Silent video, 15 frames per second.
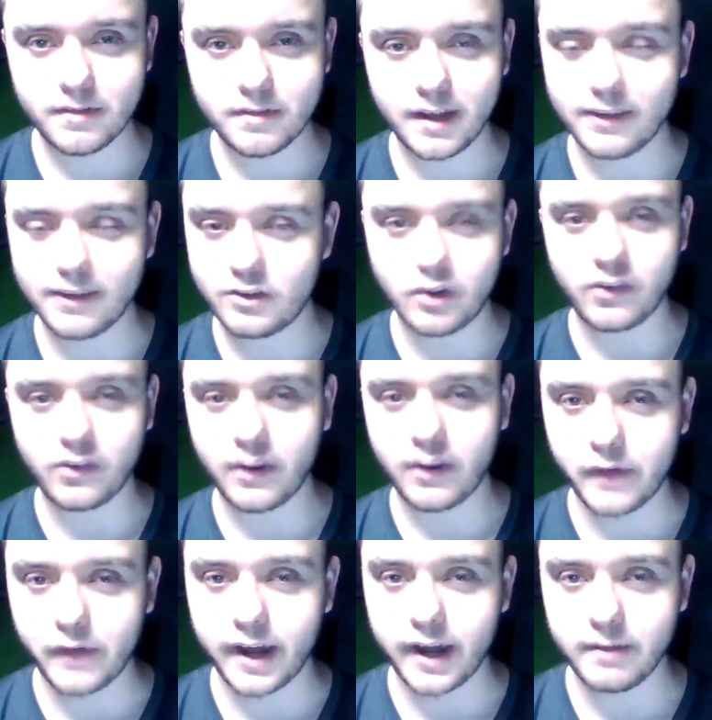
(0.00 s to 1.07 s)
It's just like
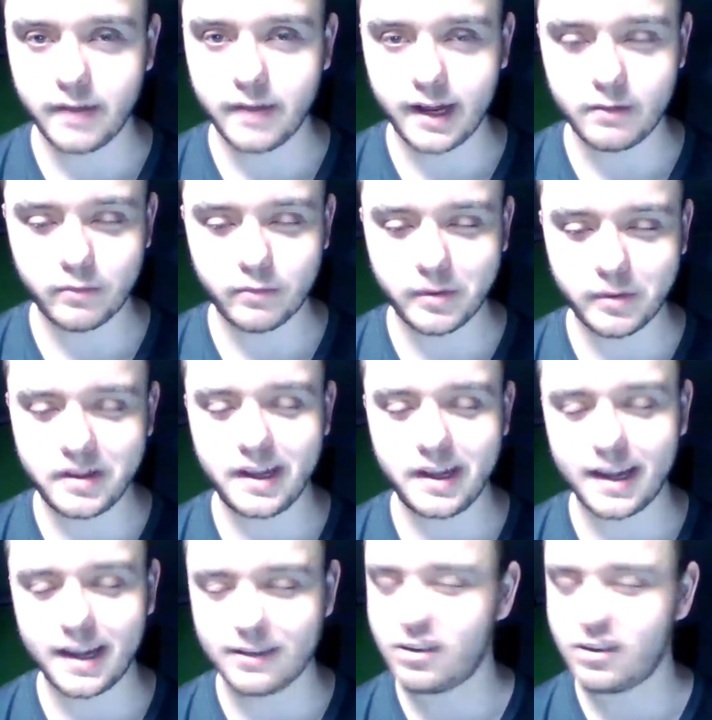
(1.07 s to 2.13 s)
Find Me. It really
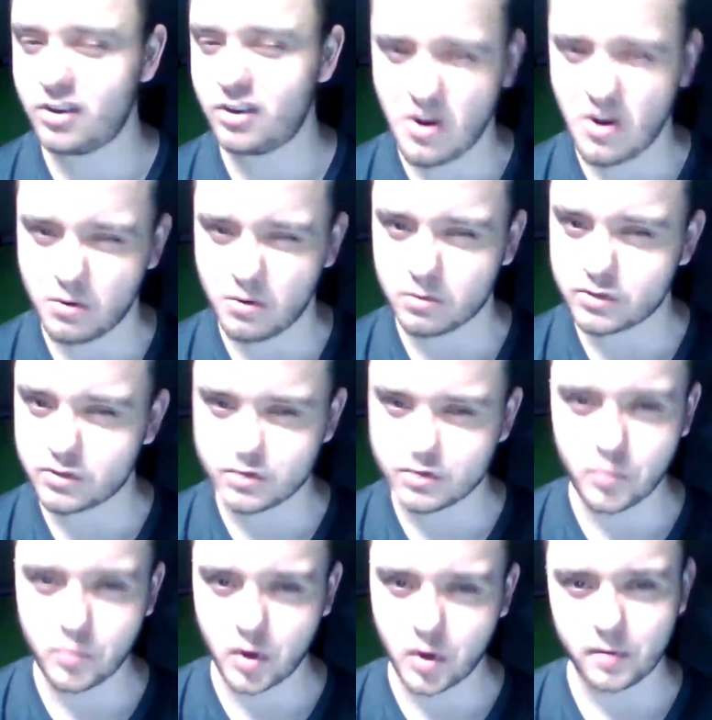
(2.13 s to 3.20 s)
has no
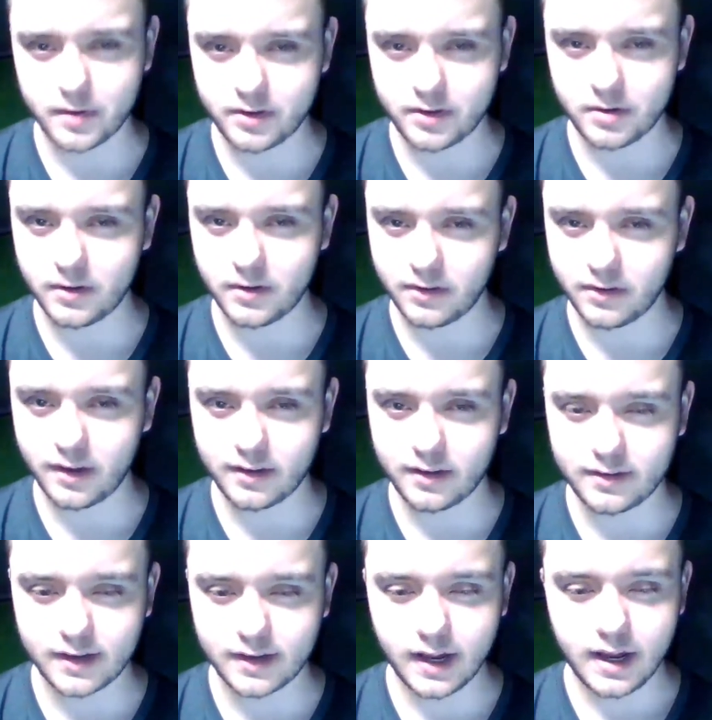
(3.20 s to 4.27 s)
true purpose to
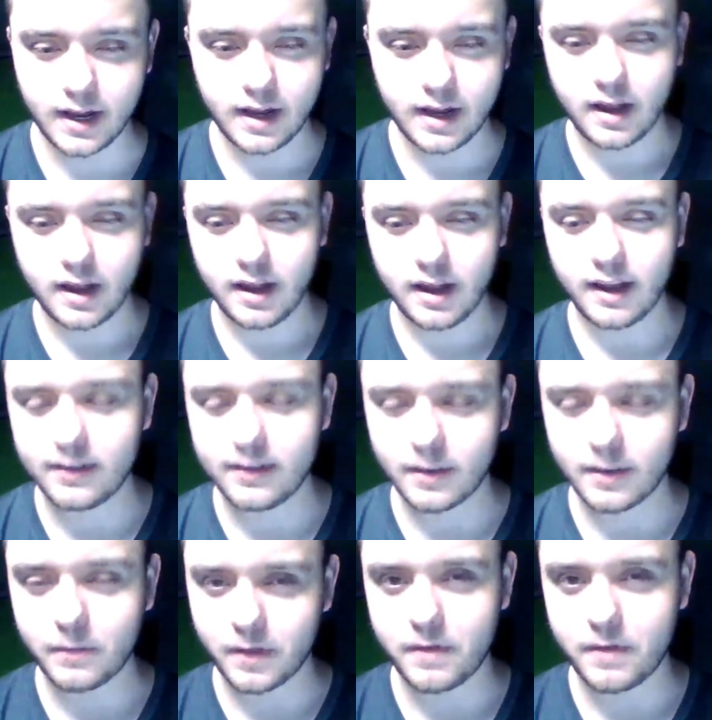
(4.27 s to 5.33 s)
exist,
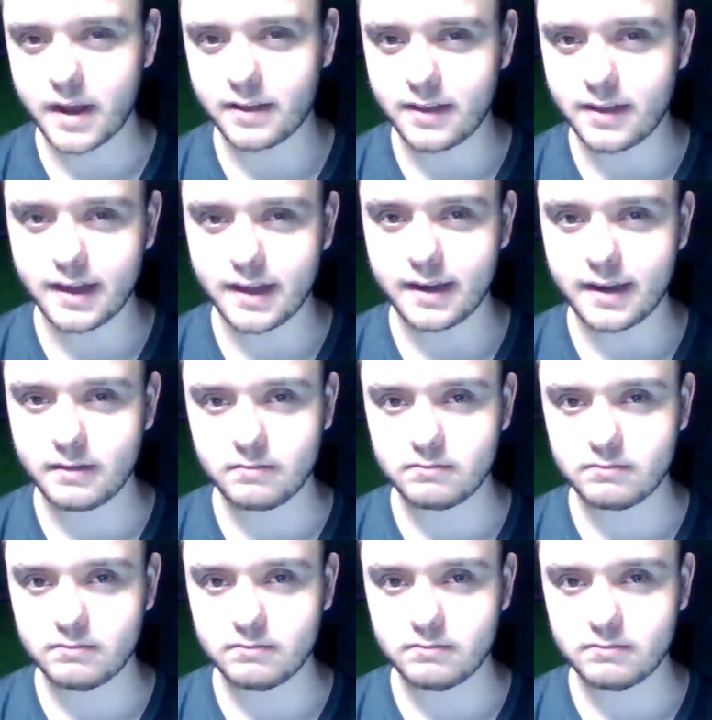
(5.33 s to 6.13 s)
except for the fact that,